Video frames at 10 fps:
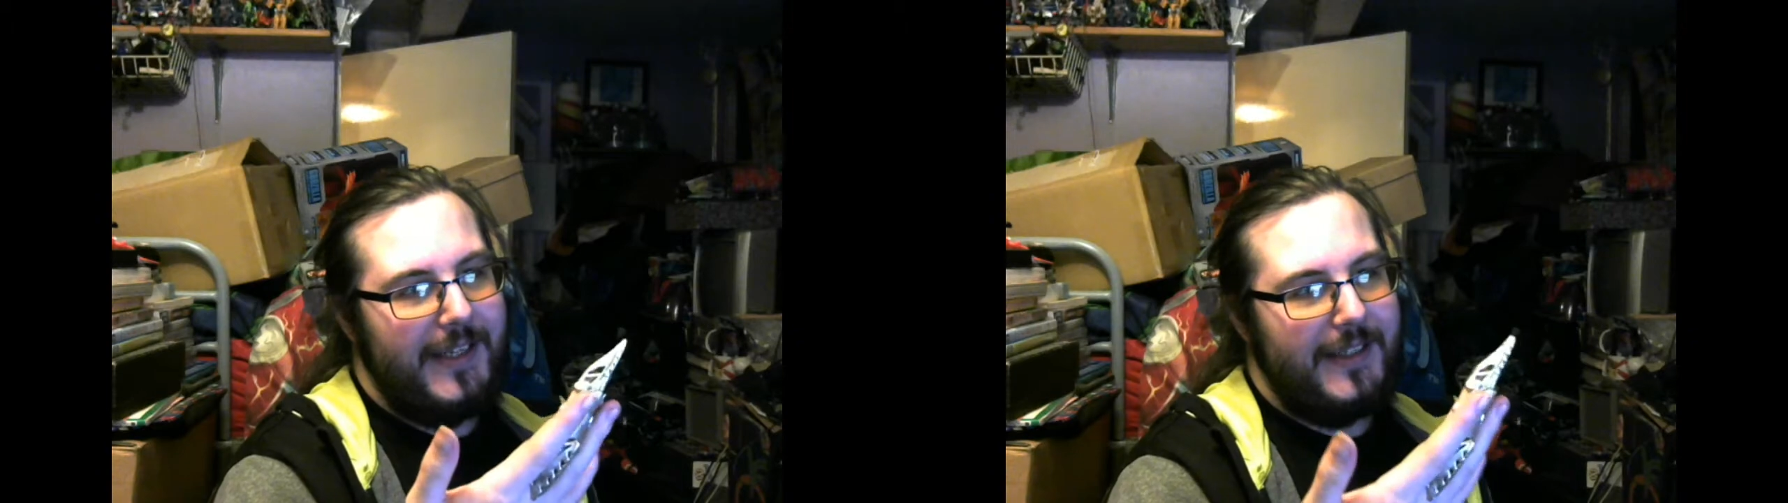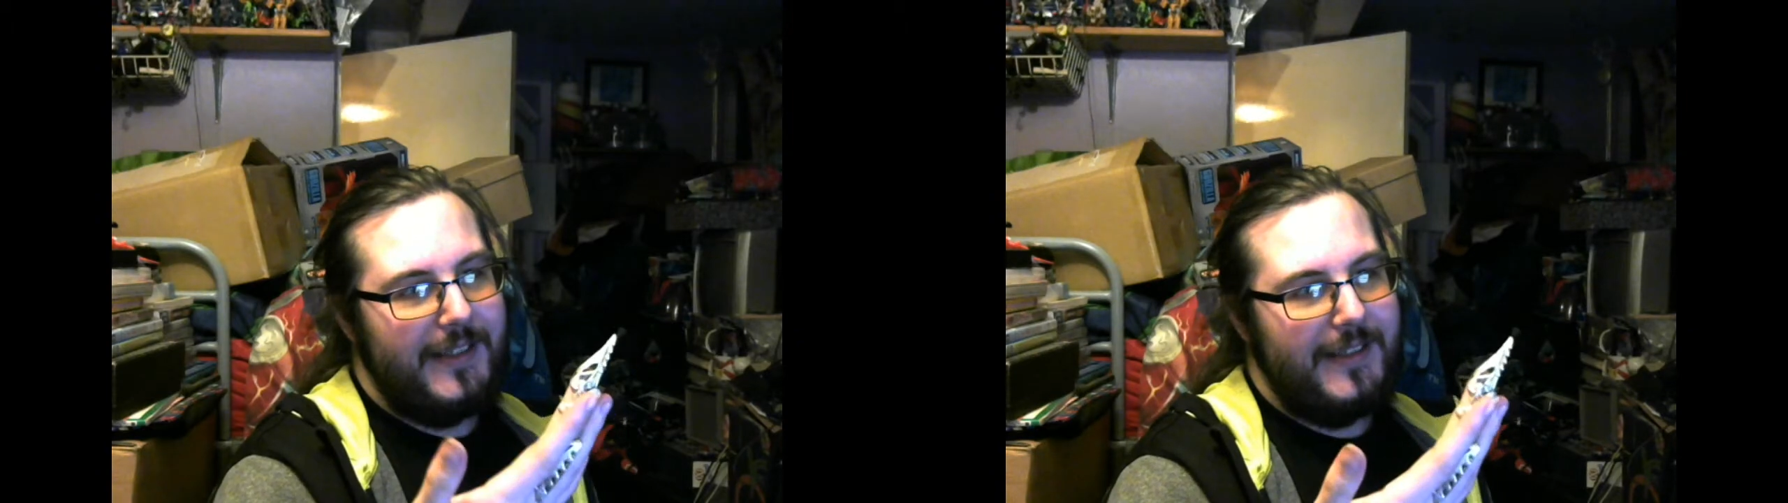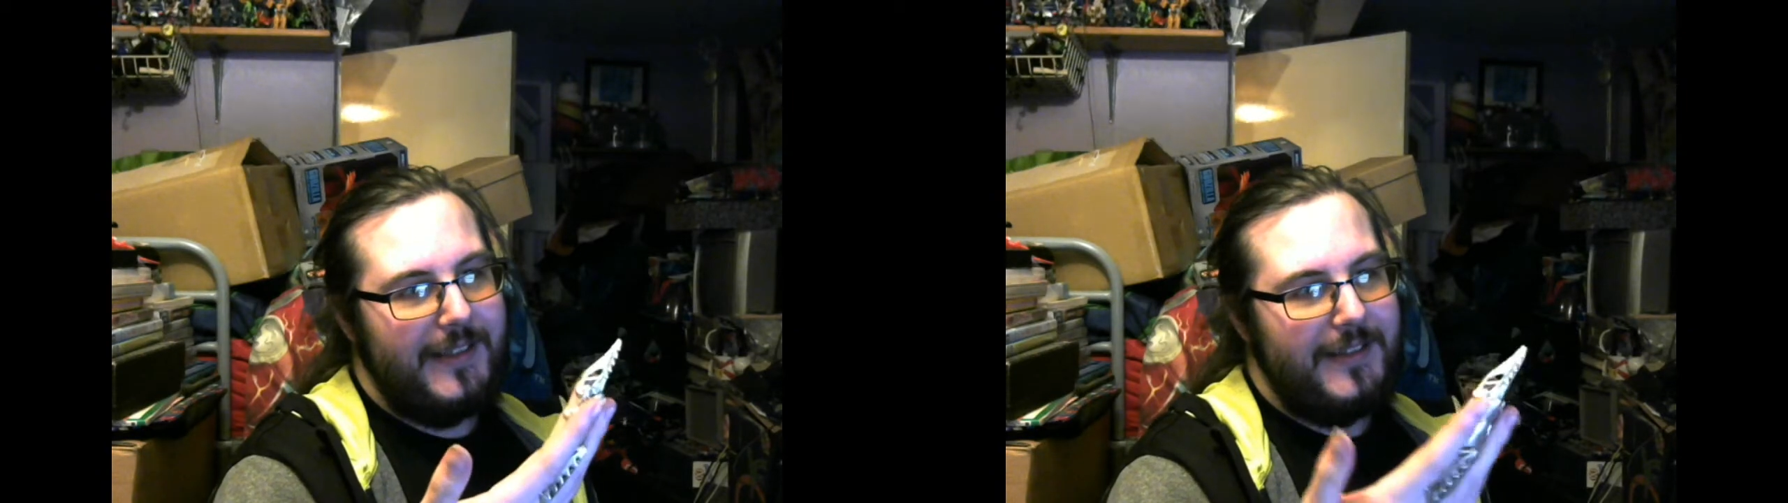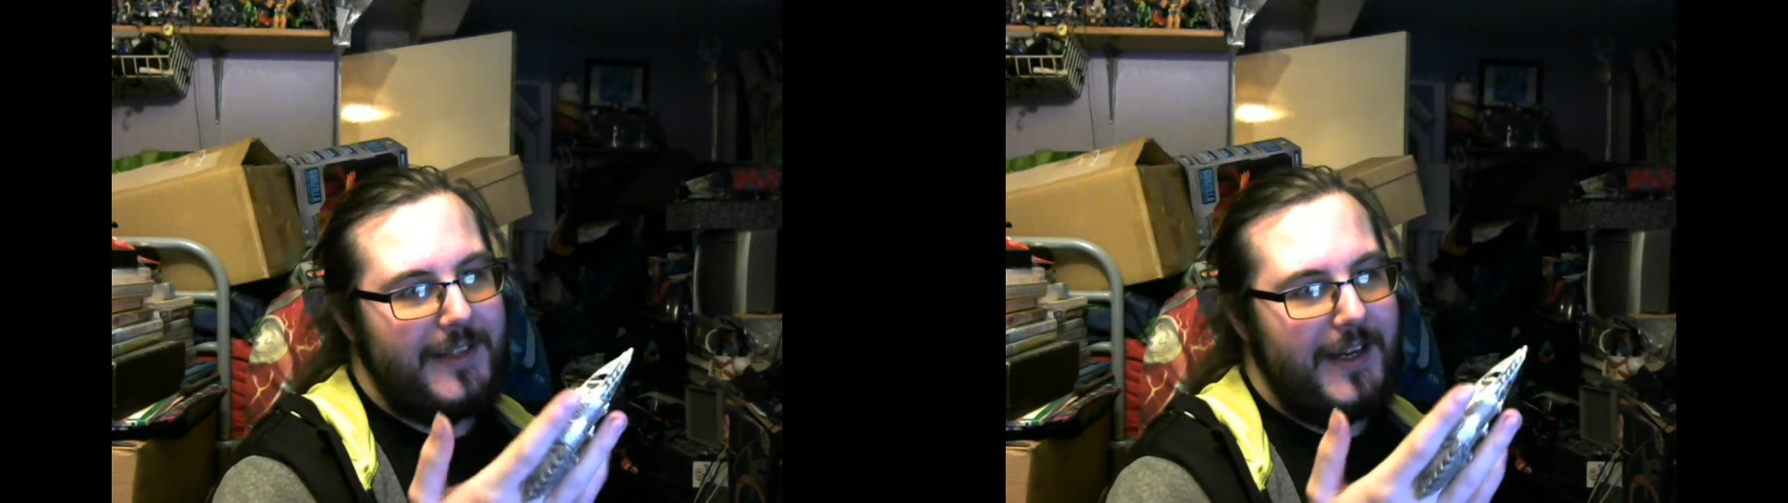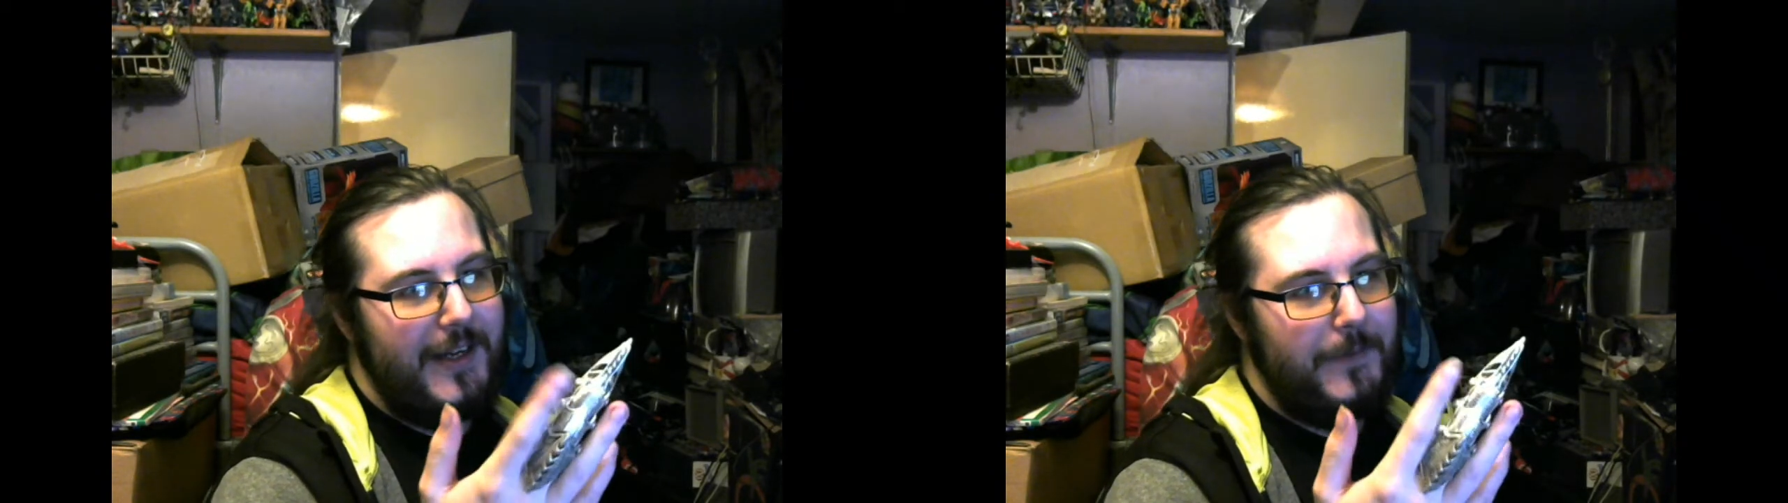and
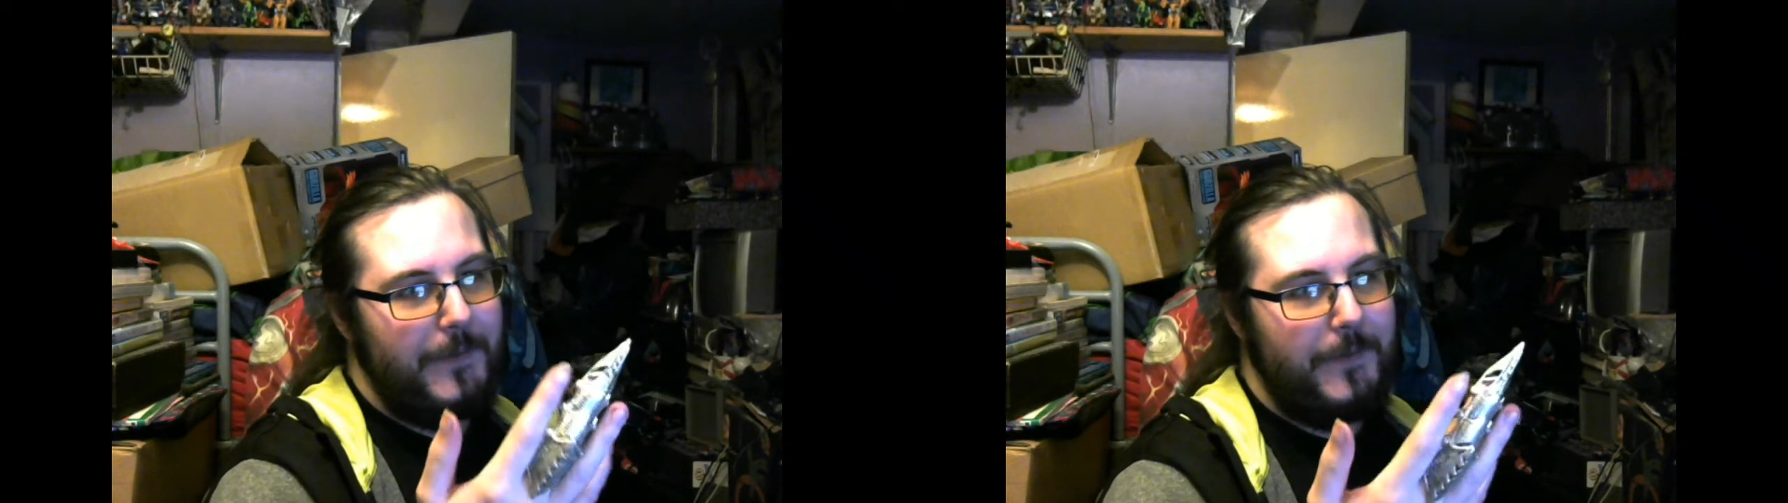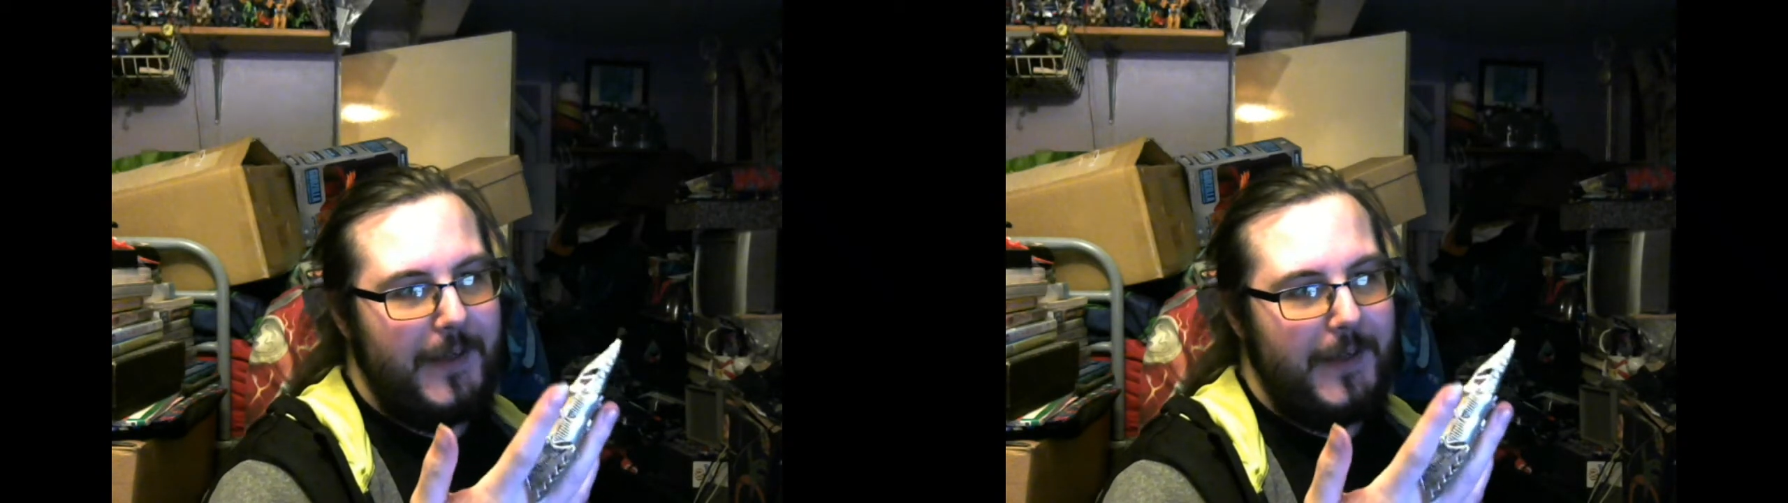I fell